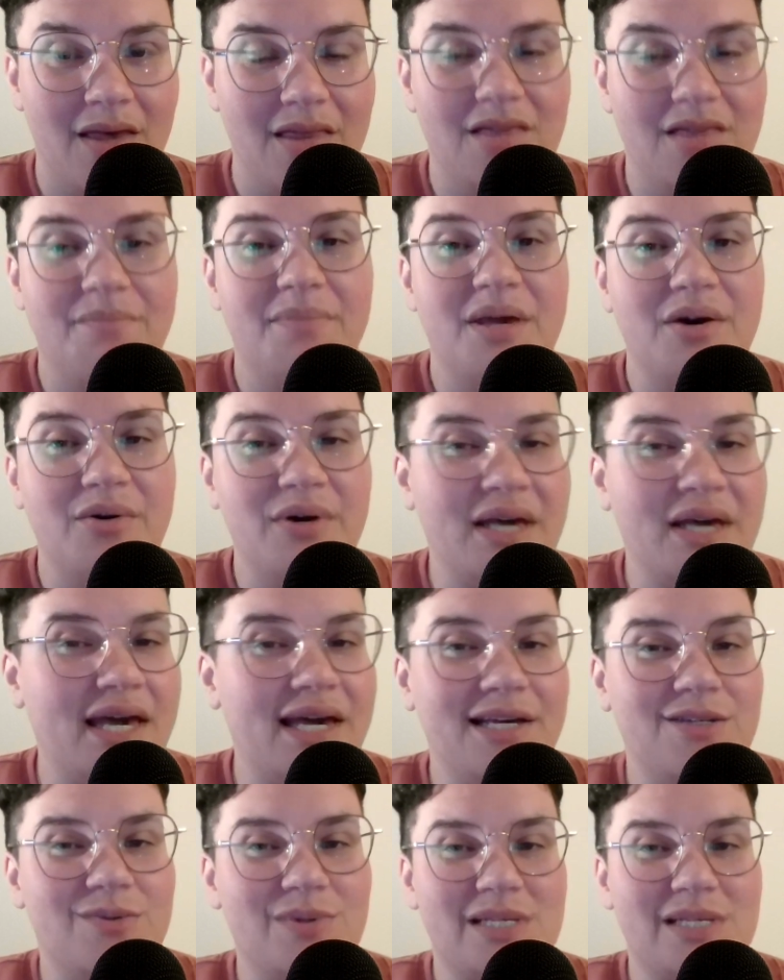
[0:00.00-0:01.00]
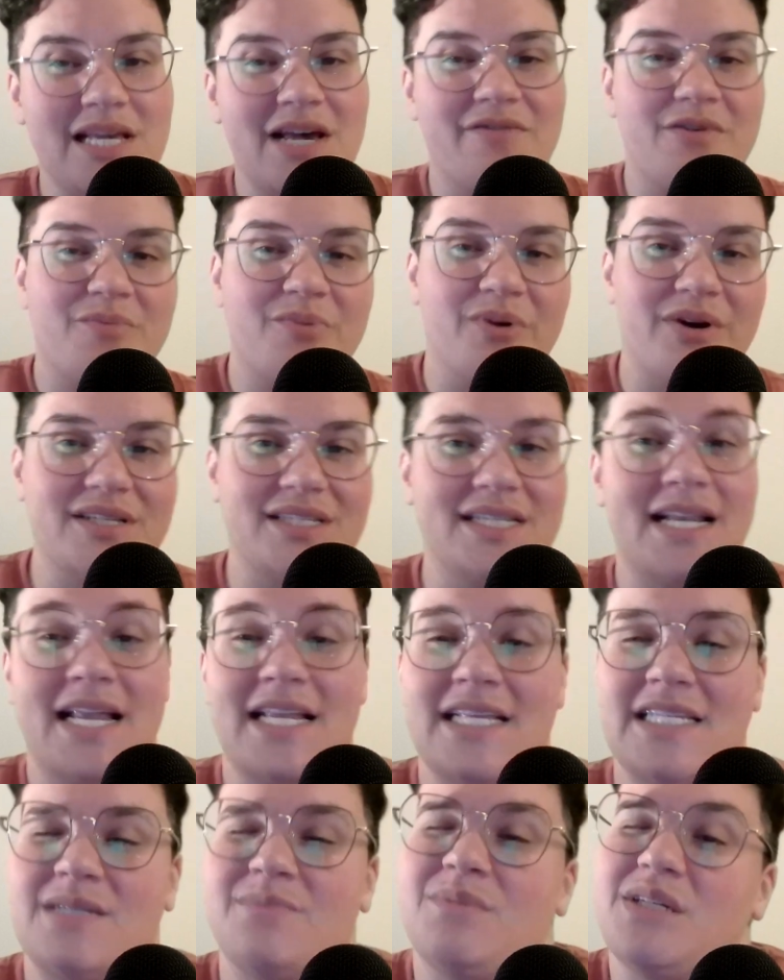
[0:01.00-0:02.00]
The male gaze was ever present, and
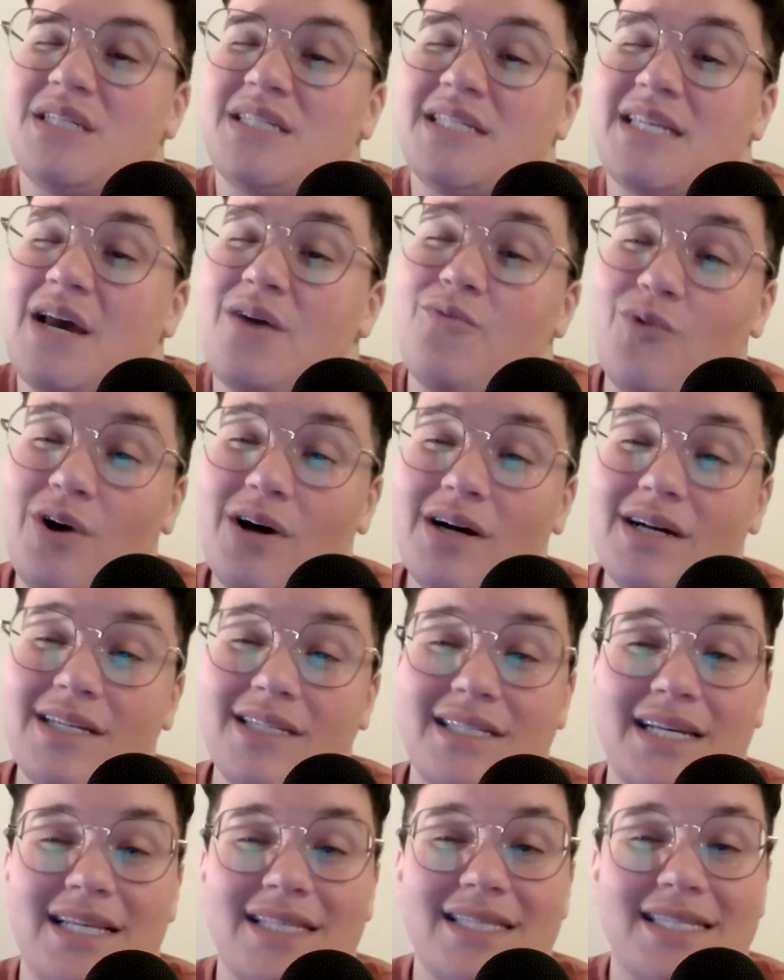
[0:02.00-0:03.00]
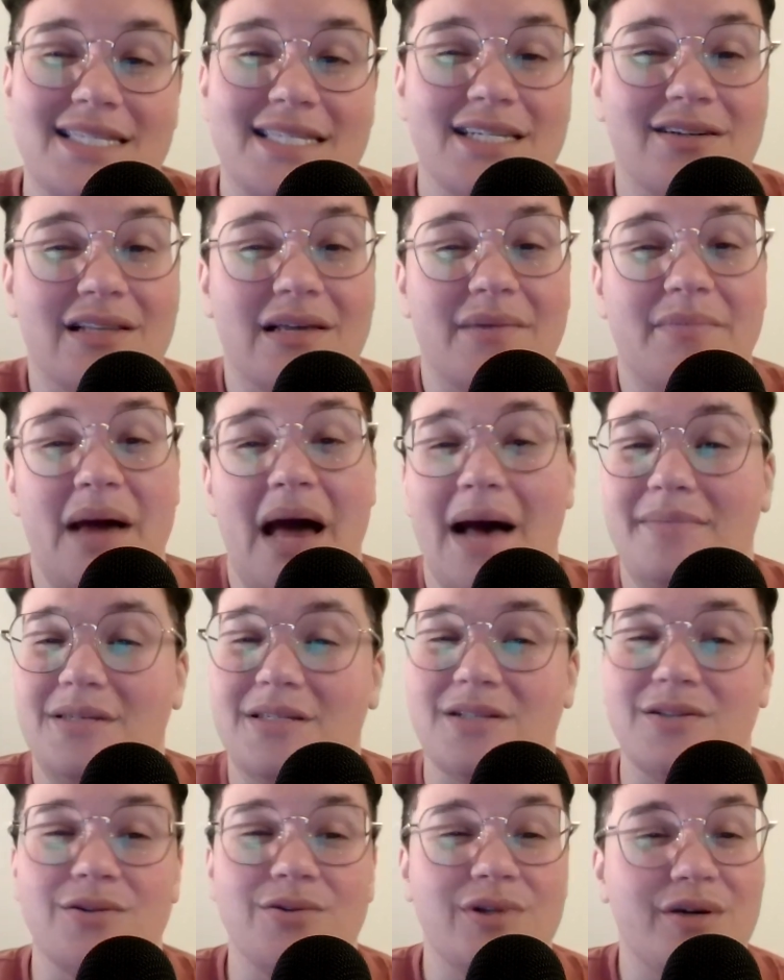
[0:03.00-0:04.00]
as much as I was and still am
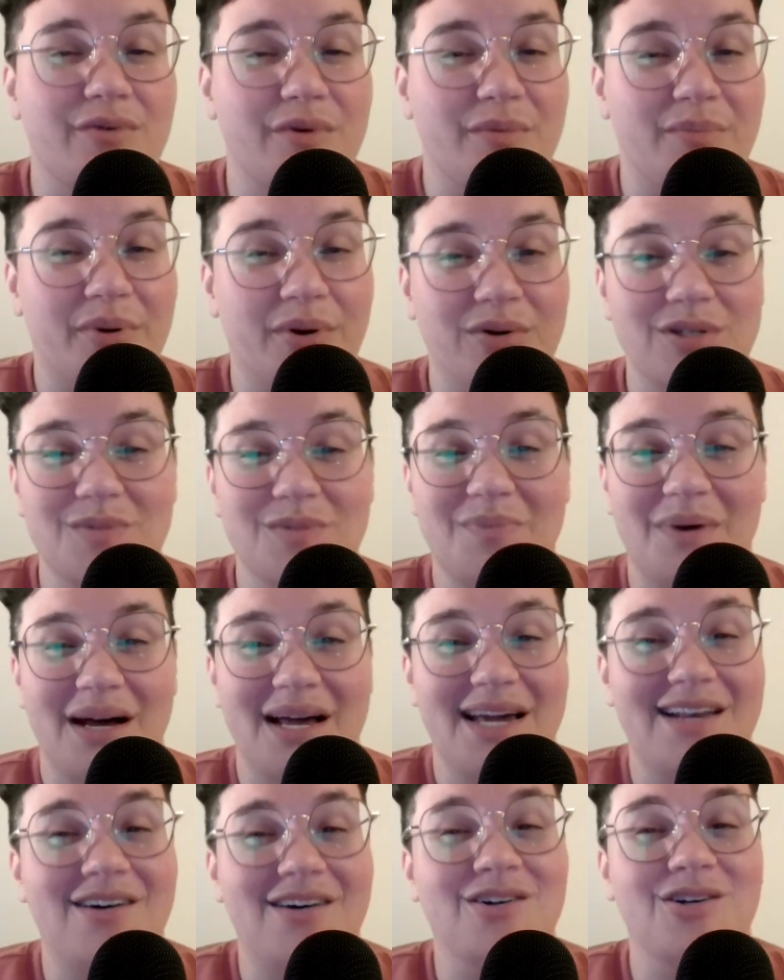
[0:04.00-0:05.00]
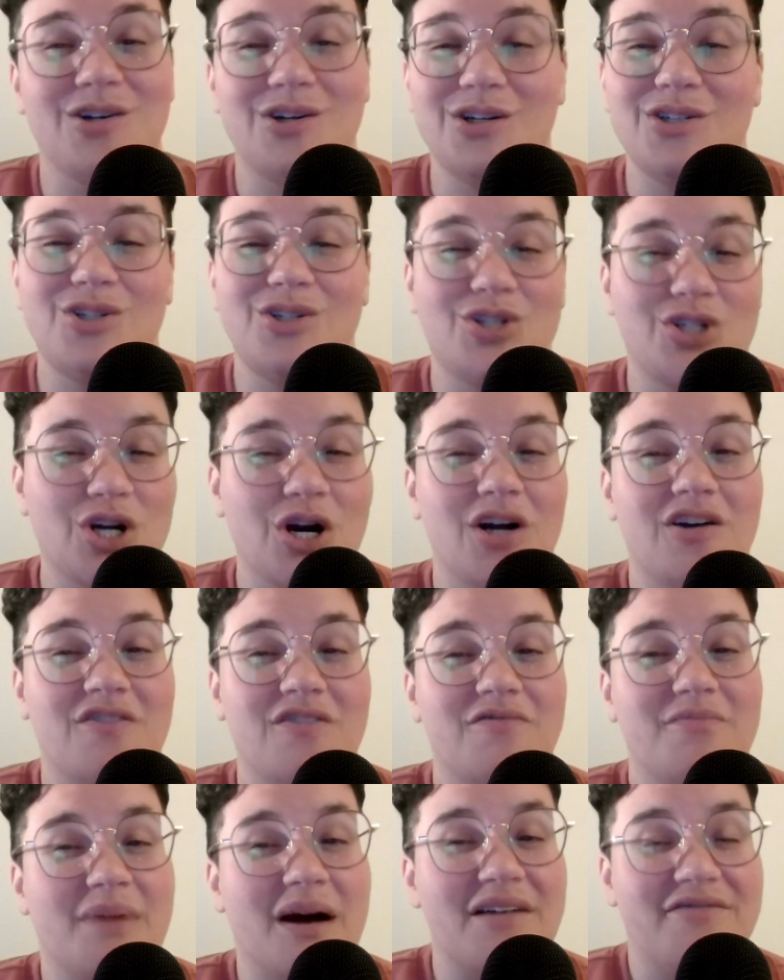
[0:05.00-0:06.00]
absolutely repulsed by it, a good chunk
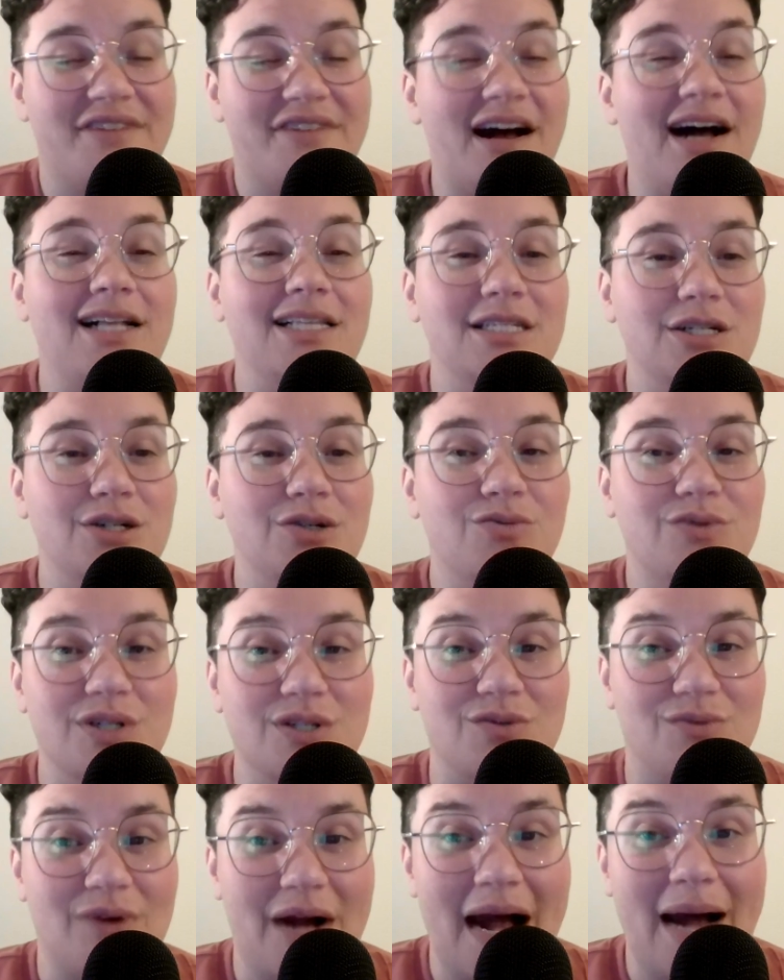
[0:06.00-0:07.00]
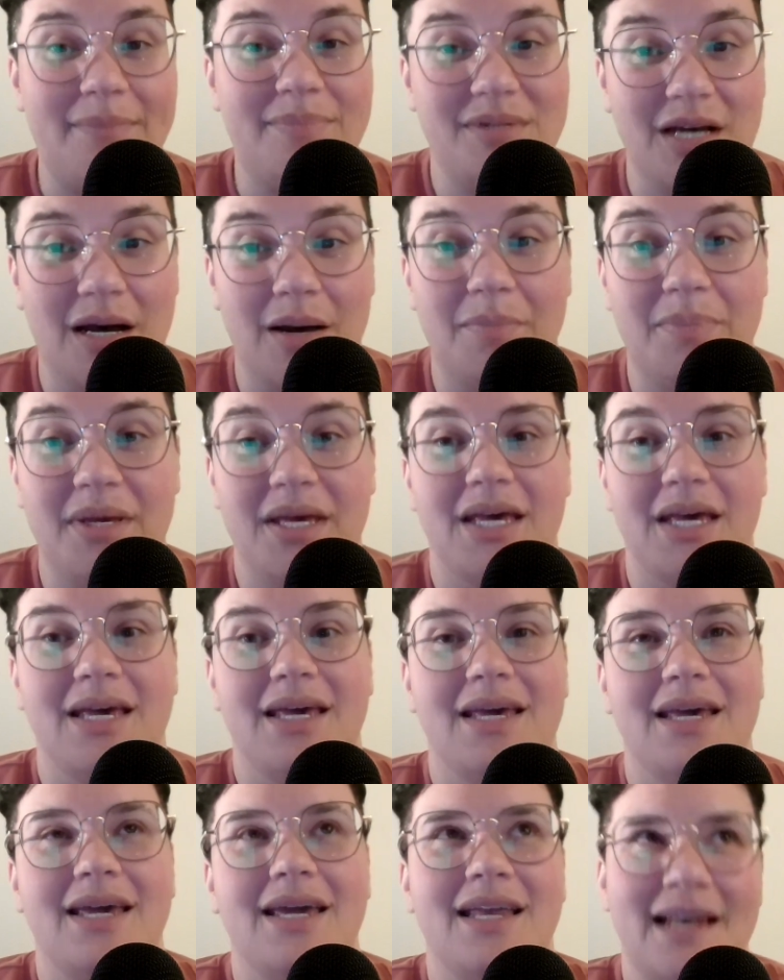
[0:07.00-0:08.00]
of my value was wrapped up
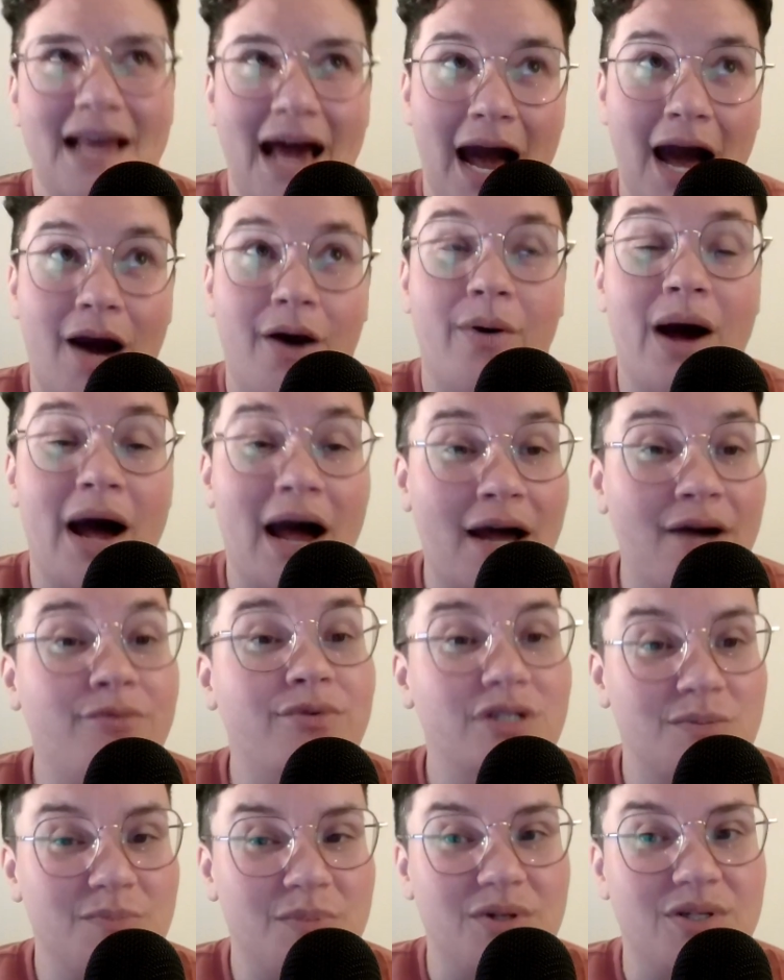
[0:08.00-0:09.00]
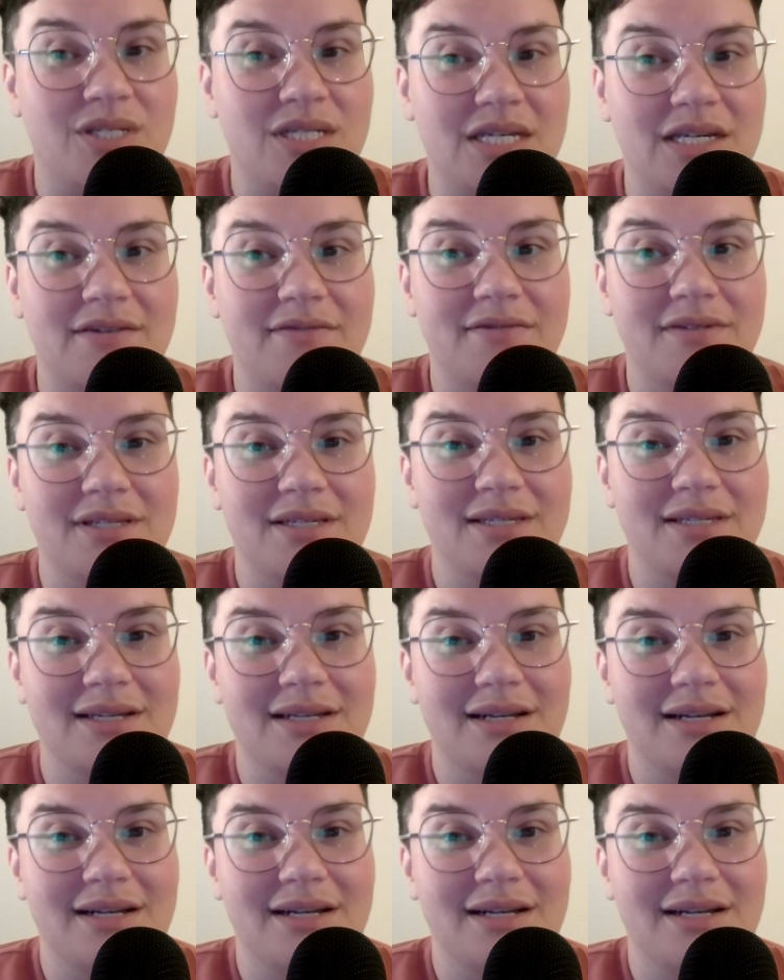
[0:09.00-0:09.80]
in how I was perceived.